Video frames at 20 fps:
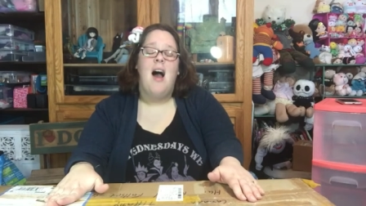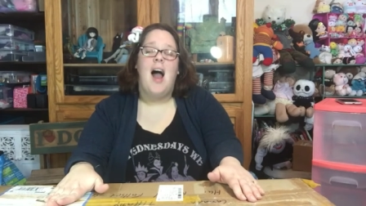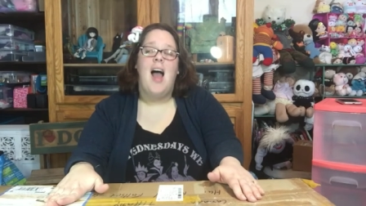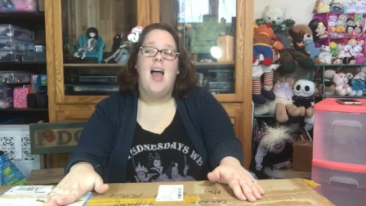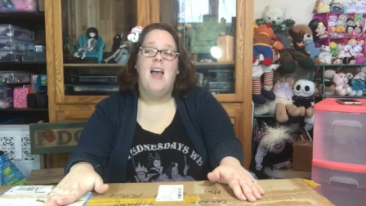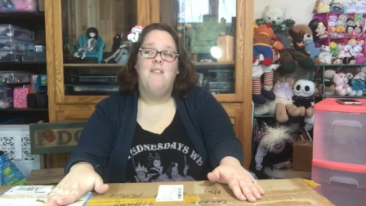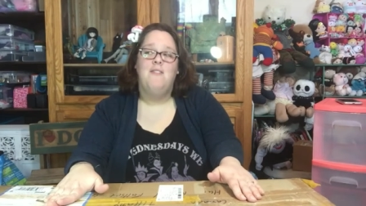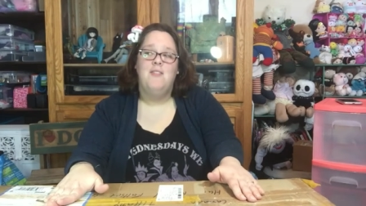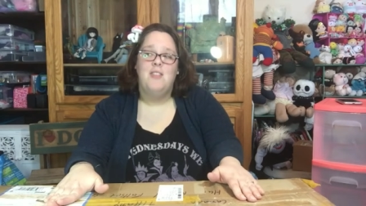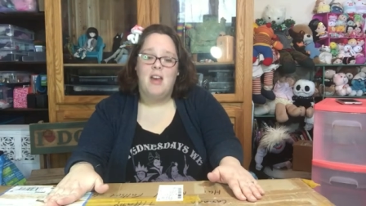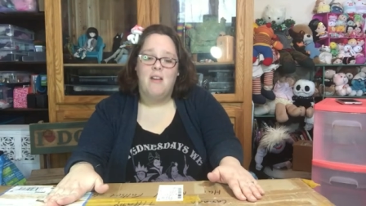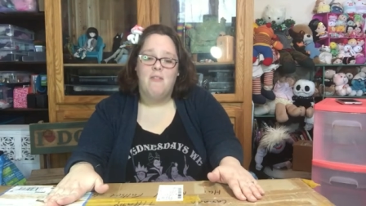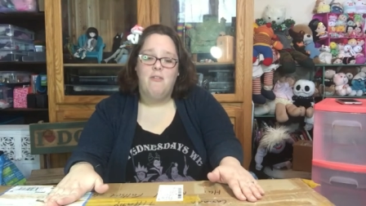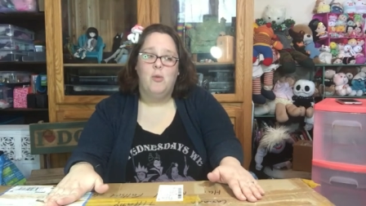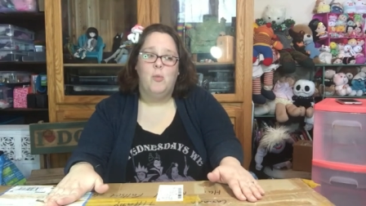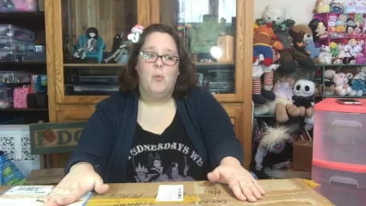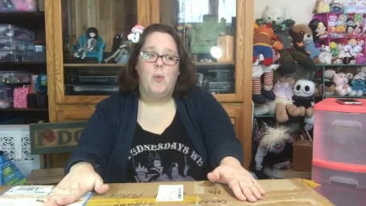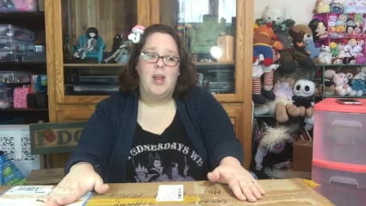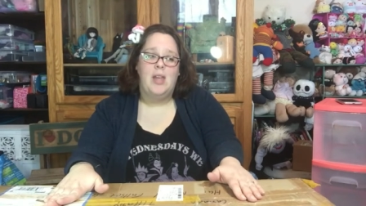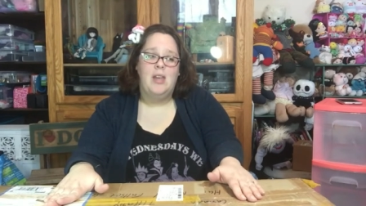I have
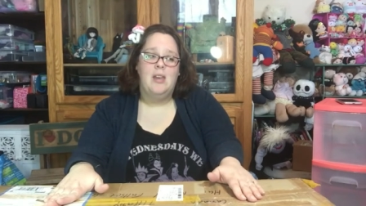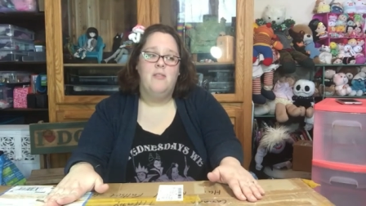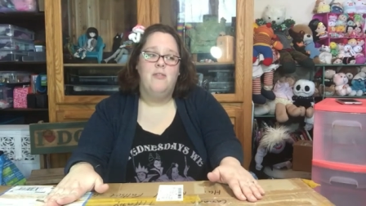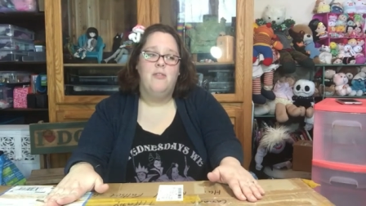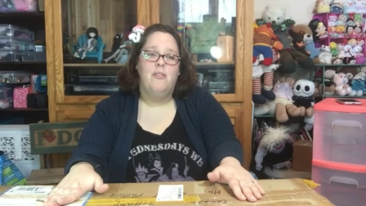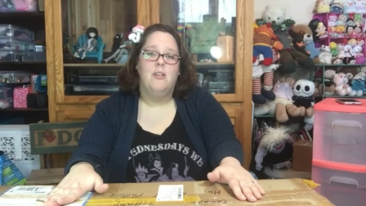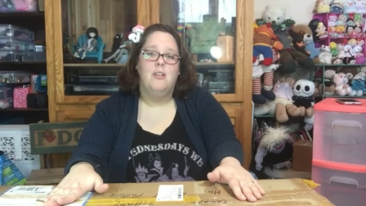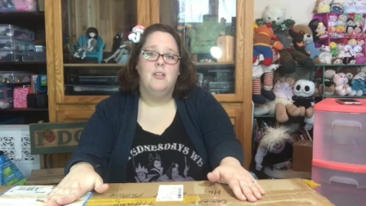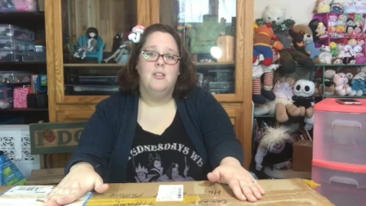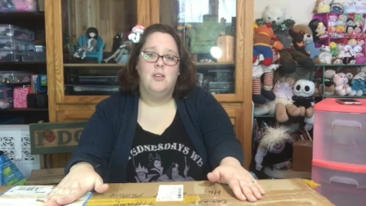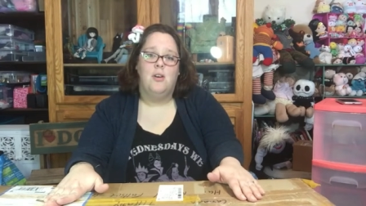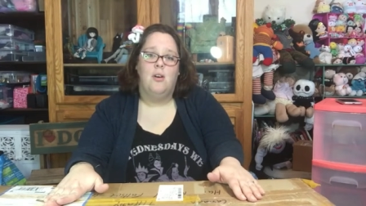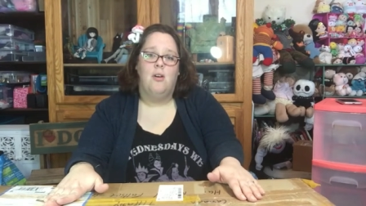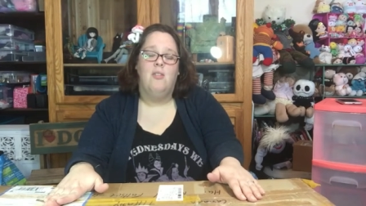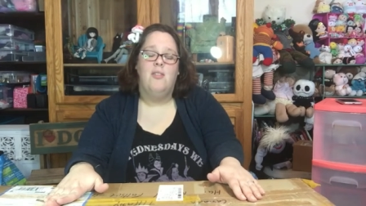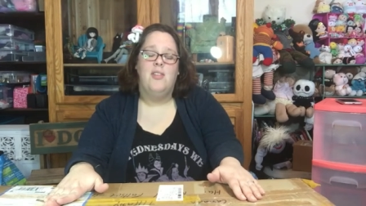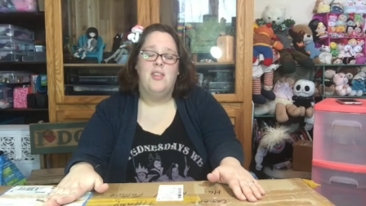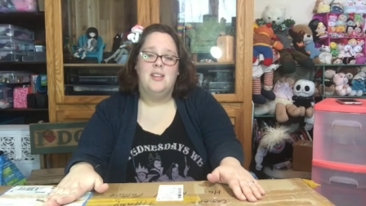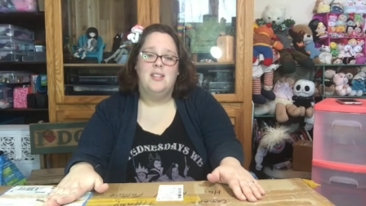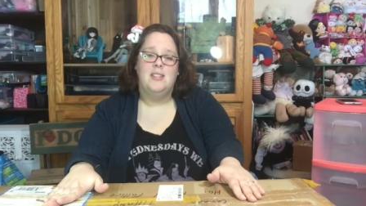never waited for a
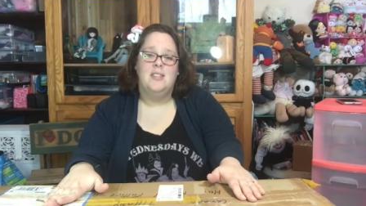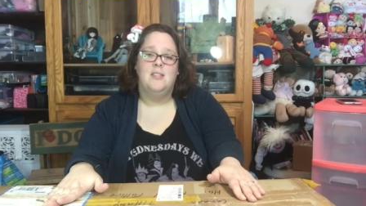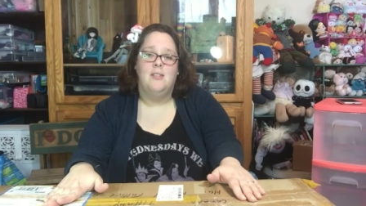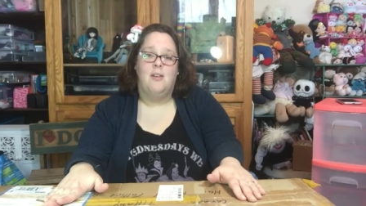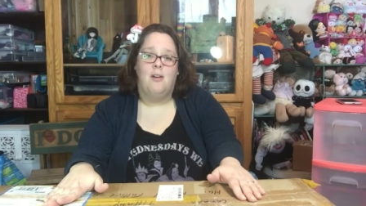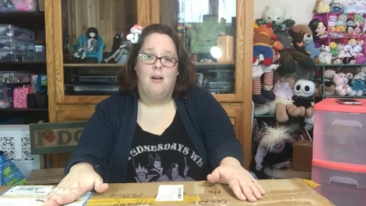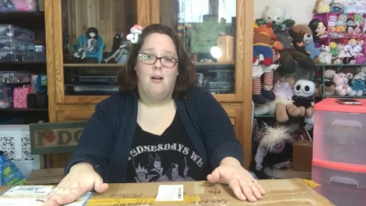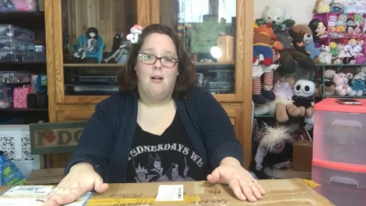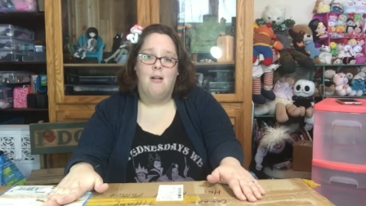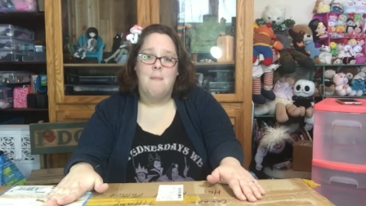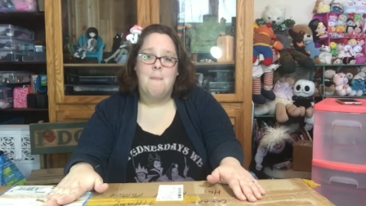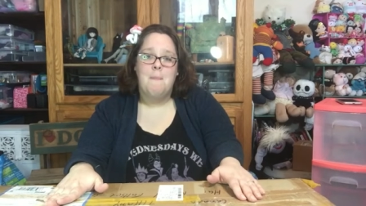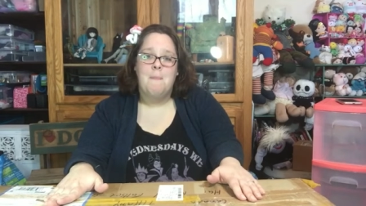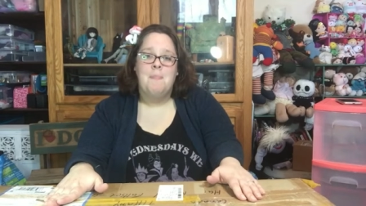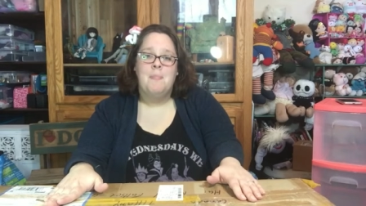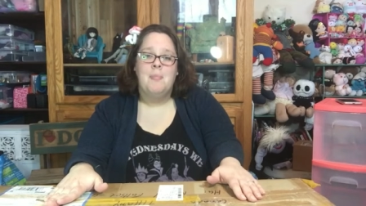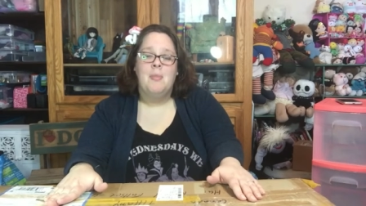doll this long.